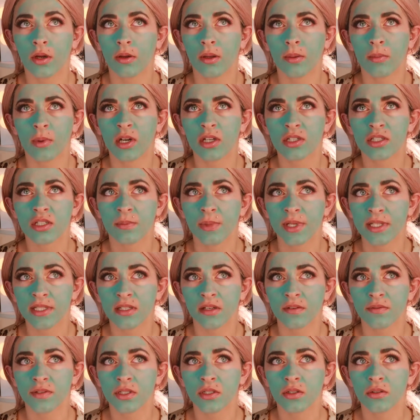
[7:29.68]
I'm harsh on
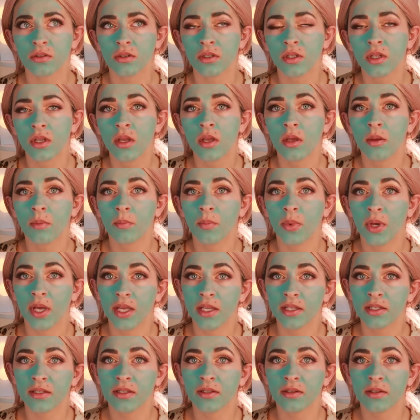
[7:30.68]
myself too.
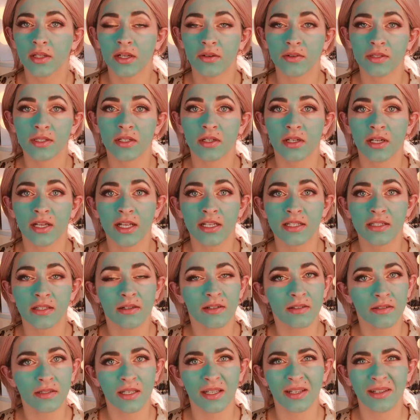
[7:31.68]
But there were certain guys
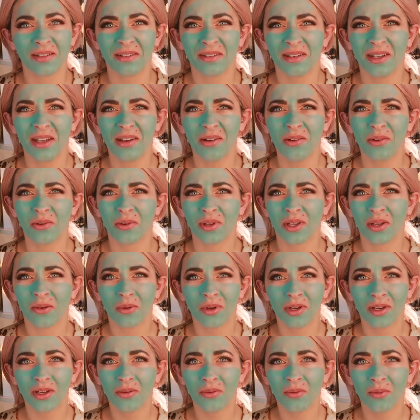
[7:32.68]
that I was like, no, like,
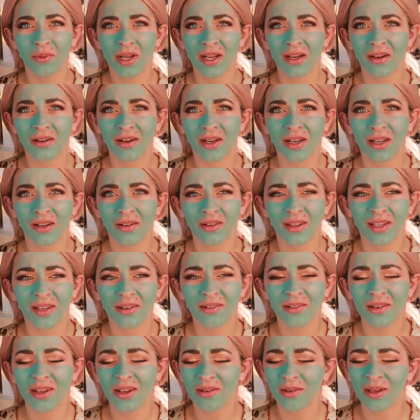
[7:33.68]
what are you wearing?
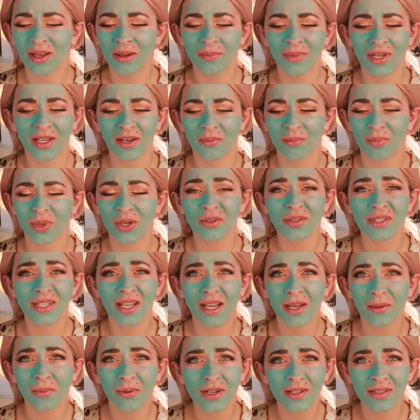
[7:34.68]
Like, no, I'm not a bow
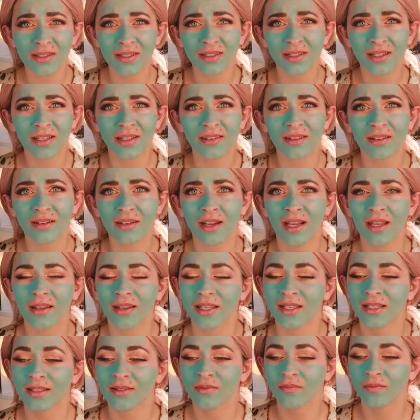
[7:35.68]
tie person either. I
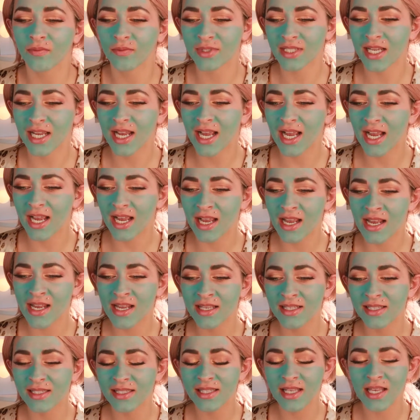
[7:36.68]
like
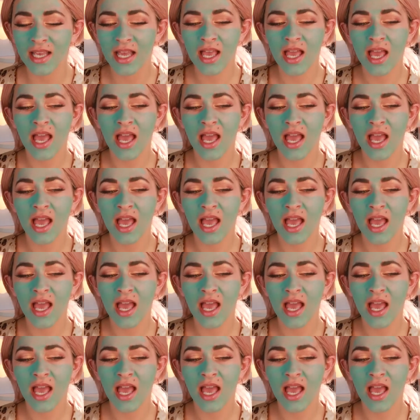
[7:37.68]
ties.